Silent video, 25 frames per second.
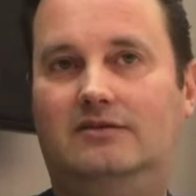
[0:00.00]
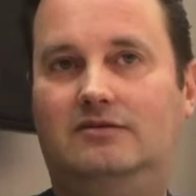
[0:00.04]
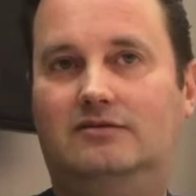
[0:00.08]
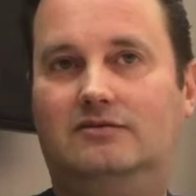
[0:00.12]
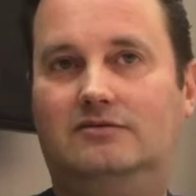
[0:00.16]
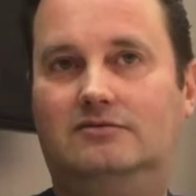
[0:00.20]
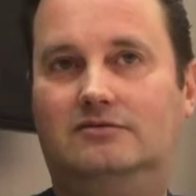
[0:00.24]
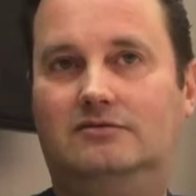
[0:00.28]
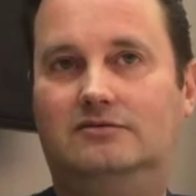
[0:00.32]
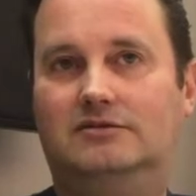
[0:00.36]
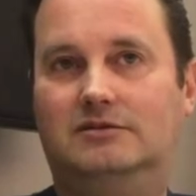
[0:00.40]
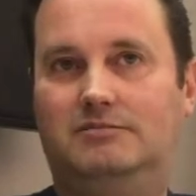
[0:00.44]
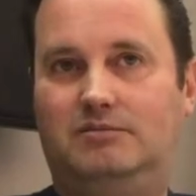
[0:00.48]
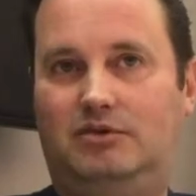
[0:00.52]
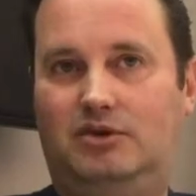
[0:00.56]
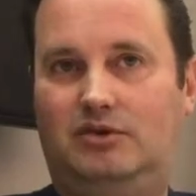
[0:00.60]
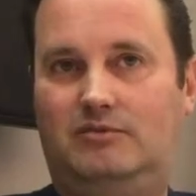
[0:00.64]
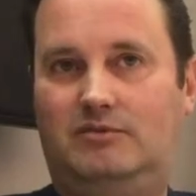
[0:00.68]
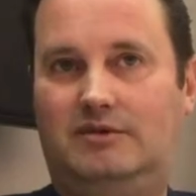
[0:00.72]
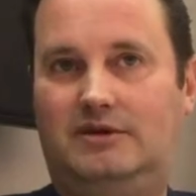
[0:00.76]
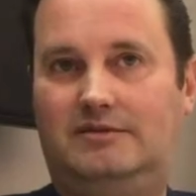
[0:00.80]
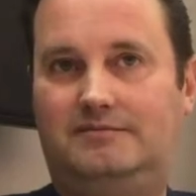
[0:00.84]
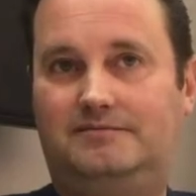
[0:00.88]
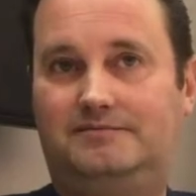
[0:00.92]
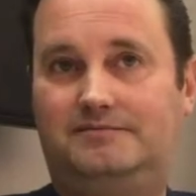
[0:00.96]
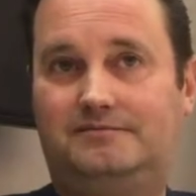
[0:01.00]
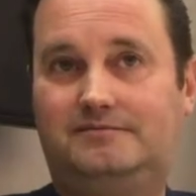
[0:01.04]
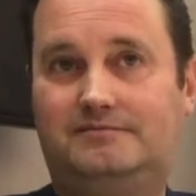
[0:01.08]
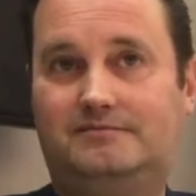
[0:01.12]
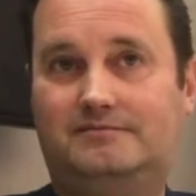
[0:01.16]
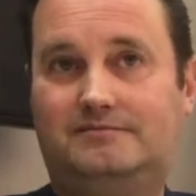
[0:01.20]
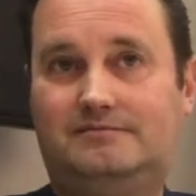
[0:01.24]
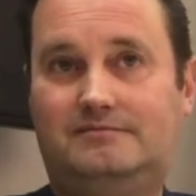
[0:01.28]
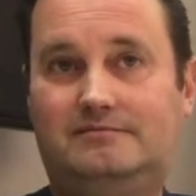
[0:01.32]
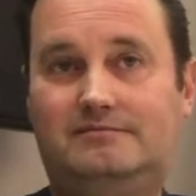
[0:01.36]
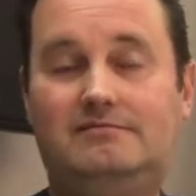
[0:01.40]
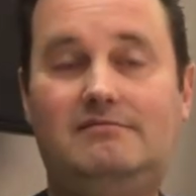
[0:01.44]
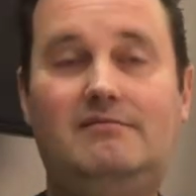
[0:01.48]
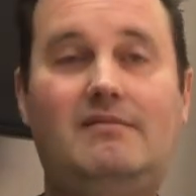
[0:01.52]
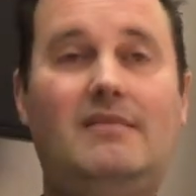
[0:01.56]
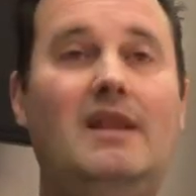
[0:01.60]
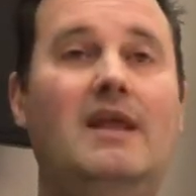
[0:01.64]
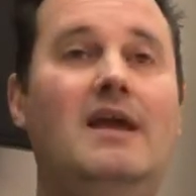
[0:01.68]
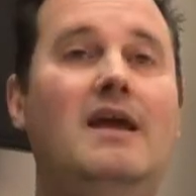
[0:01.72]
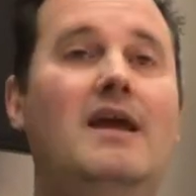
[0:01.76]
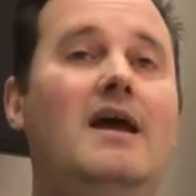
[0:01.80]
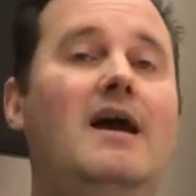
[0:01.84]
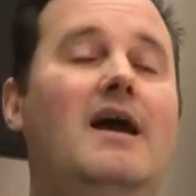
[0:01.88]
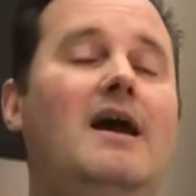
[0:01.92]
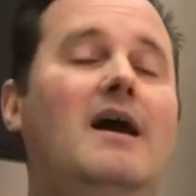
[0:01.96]
school diploma.
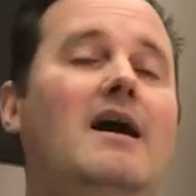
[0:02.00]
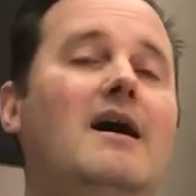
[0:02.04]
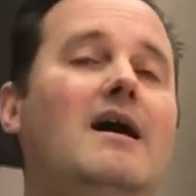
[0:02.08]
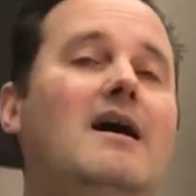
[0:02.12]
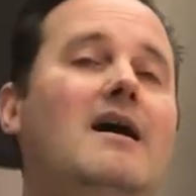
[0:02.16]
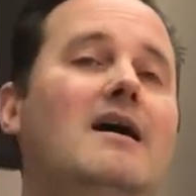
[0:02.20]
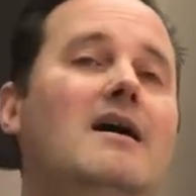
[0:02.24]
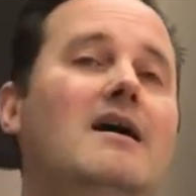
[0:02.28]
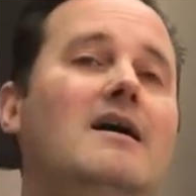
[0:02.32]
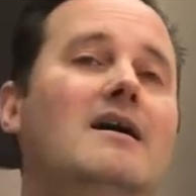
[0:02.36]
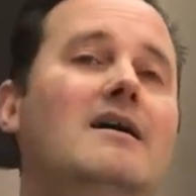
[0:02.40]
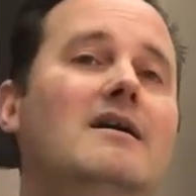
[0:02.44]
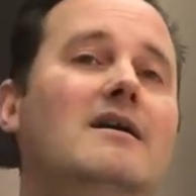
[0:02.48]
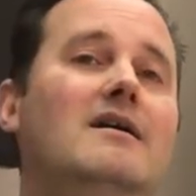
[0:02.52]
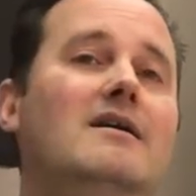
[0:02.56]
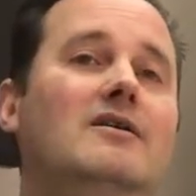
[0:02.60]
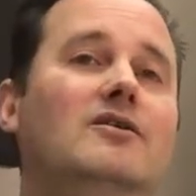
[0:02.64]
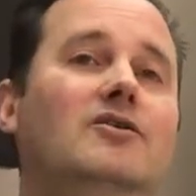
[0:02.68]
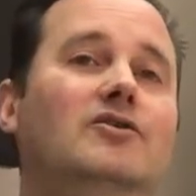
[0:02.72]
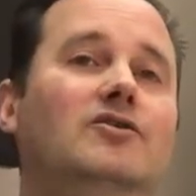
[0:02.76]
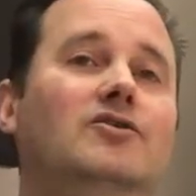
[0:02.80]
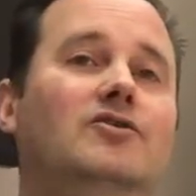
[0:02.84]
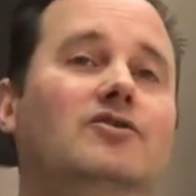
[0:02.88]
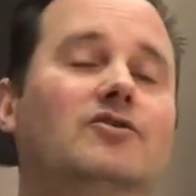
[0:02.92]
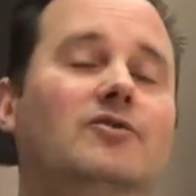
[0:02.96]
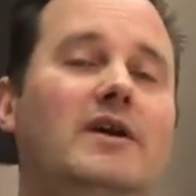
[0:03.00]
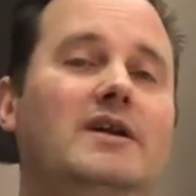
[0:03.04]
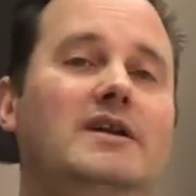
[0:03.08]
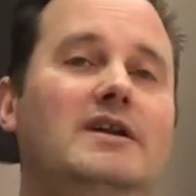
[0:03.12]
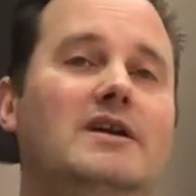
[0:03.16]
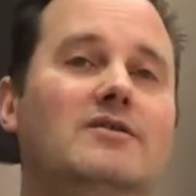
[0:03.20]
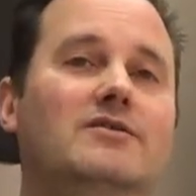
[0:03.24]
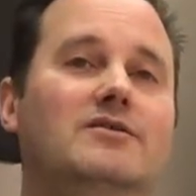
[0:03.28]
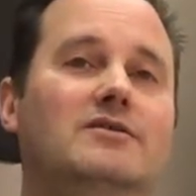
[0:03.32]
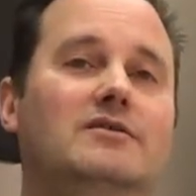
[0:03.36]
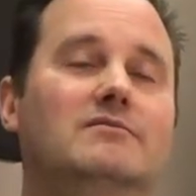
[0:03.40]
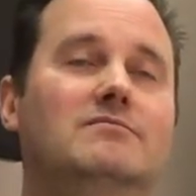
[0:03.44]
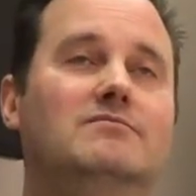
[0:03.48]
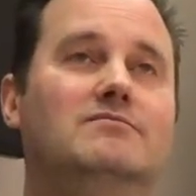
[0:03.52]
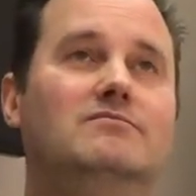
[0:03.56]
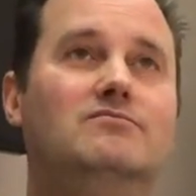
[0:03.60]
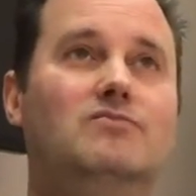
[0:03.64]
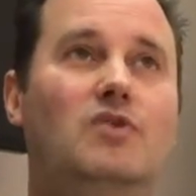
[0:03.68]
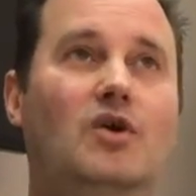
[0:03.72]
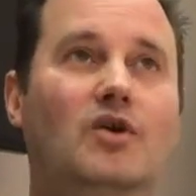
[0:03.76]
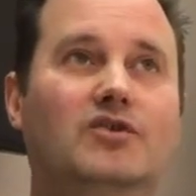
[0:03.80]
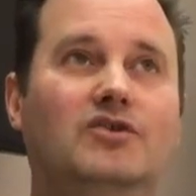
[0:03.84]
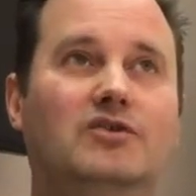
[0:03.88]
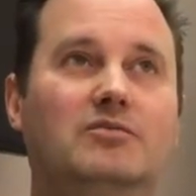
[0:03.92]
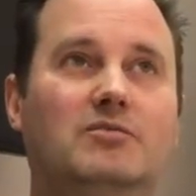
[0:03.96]
Uh, so right now, they're
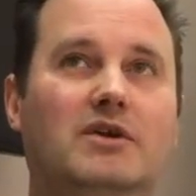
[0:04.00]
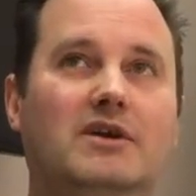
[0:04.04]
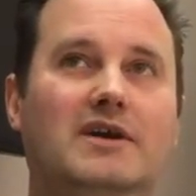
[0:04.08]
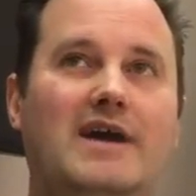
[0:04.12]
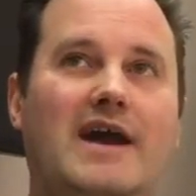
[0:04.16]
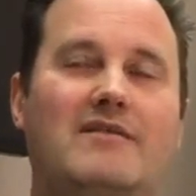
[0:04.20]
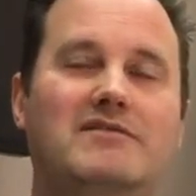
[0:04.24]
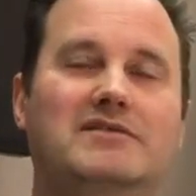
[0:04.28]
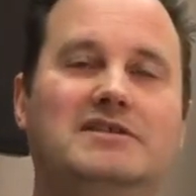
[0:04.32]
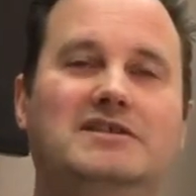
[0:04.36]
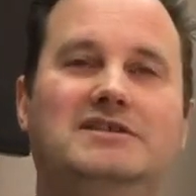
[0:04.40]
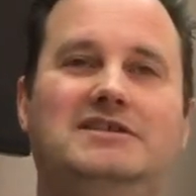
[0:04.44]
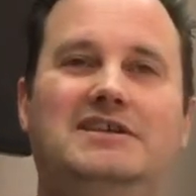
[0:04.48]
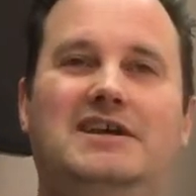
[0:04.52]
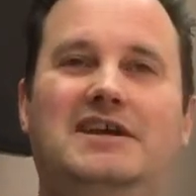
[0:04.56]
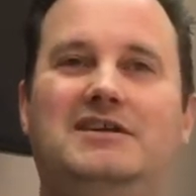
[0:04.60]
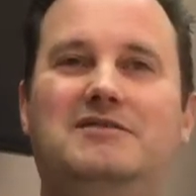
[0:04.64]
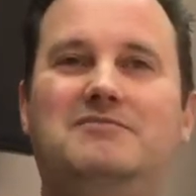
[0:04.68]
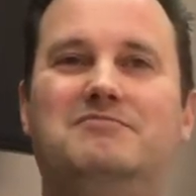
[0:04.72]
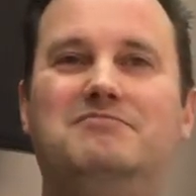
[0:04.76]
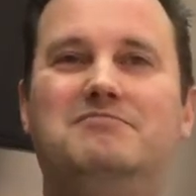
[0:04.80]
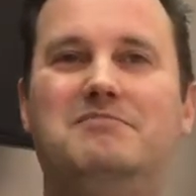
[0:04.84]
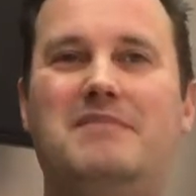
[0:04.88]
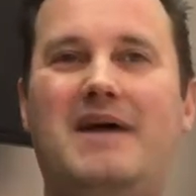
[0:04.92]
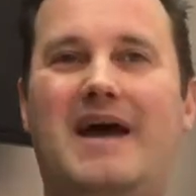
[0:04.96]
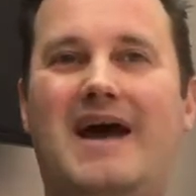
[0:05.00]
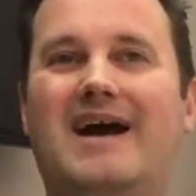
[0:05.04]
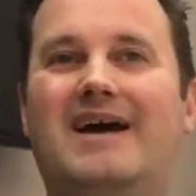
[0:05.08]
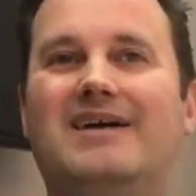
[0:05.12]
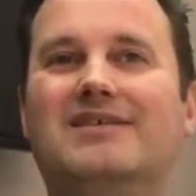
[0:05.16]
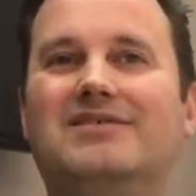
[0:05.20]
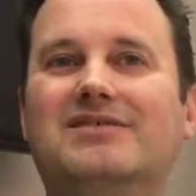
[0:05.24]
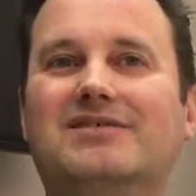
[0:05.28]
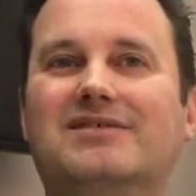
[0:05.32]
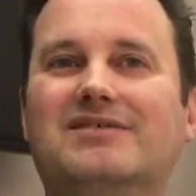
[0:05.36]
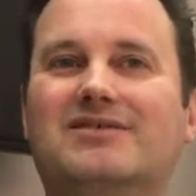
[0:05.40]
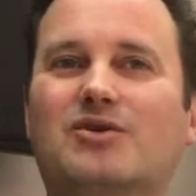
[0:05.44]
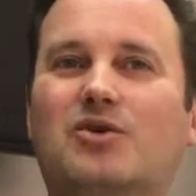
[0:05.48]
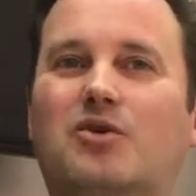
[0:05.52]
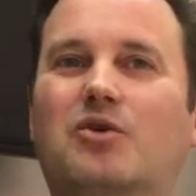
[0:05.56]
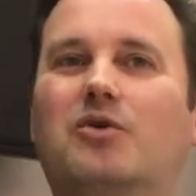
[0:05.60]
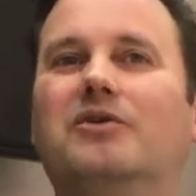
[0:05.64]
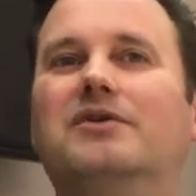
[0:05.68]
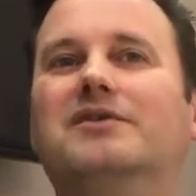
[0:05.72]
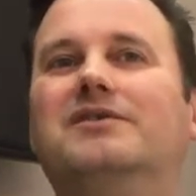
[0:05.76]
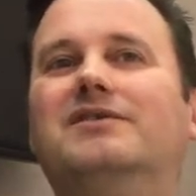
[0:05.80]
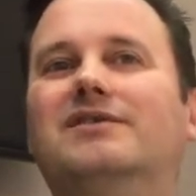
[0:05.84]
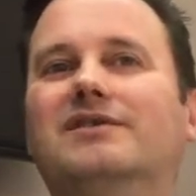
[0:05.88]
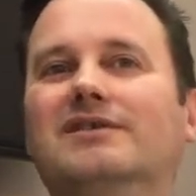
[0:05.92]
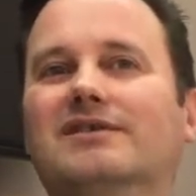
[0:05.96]
most of them are having to take math
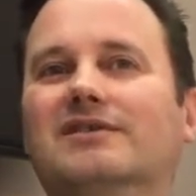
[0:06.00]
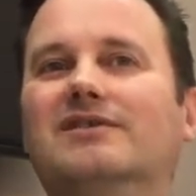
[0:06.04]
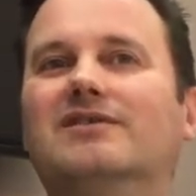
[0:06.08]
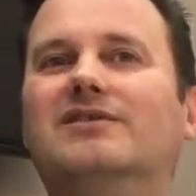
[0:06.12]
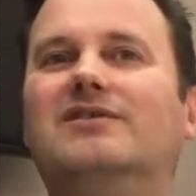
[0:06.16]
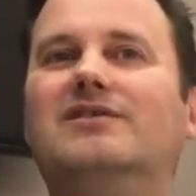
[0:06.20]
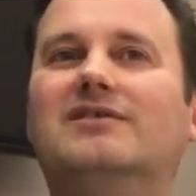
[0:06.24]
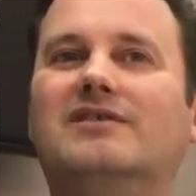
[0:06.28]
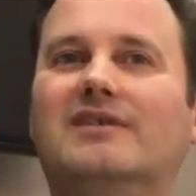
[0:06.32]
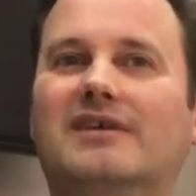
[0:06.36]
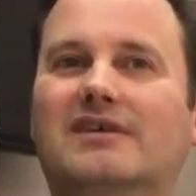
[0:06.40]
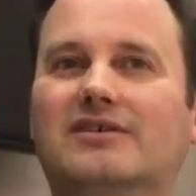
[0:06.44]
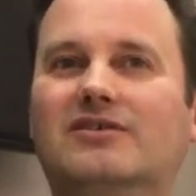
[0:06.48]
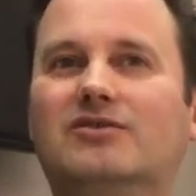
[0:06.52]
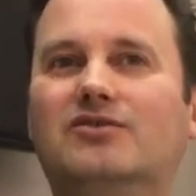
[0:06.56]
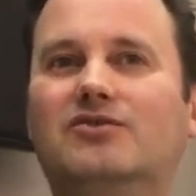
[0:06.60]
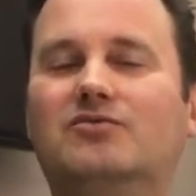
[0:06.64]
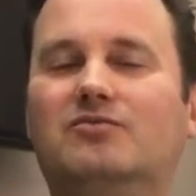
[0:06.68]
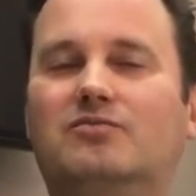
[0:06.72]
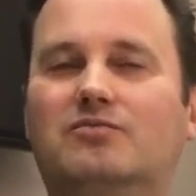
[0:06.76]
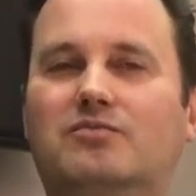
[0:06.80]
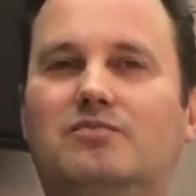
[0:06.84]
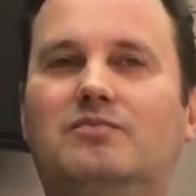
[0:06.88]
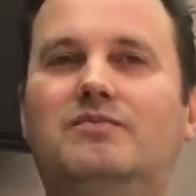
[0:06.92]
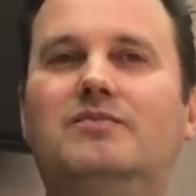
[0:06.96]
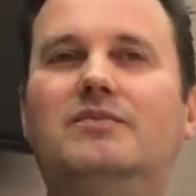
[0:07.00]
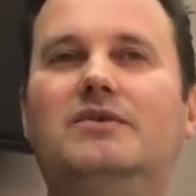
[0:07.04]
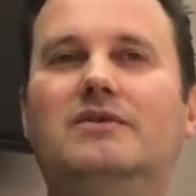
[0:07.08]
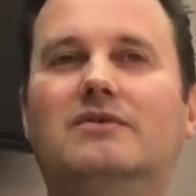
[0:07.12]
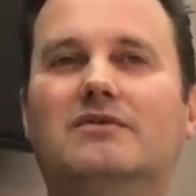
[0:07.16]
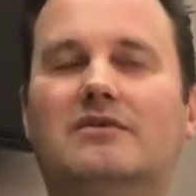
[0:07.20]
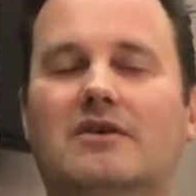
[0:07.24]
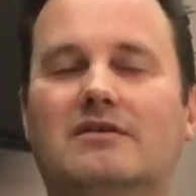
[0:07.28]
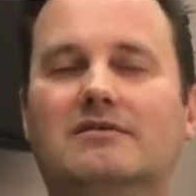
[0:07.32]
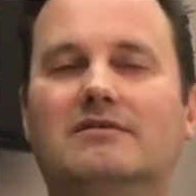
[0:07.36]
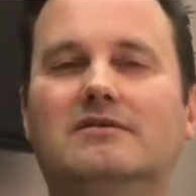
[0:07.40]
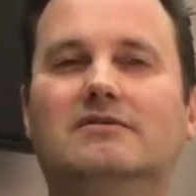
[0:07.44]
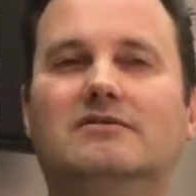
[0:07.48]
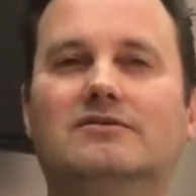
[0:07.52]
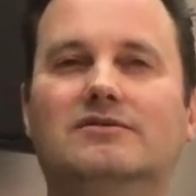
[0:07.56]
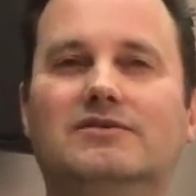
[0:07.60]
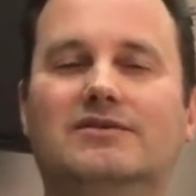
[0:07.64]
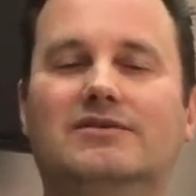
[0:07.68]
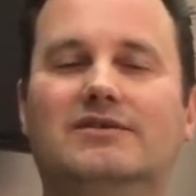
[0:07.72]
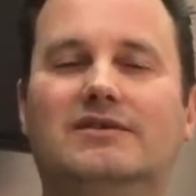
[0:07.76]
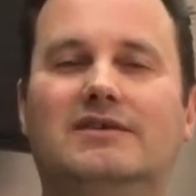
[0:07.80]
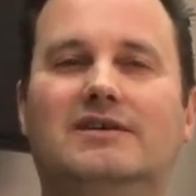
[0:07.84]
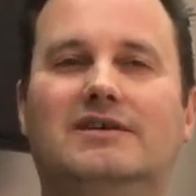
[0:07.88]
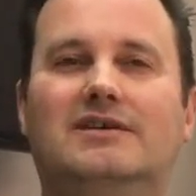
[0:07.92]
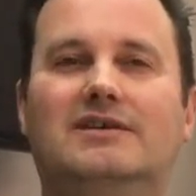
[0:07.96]
courses, like those
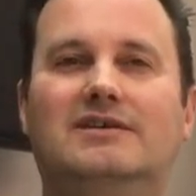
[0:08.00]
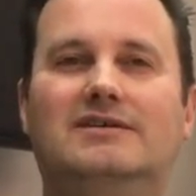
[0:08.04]
those because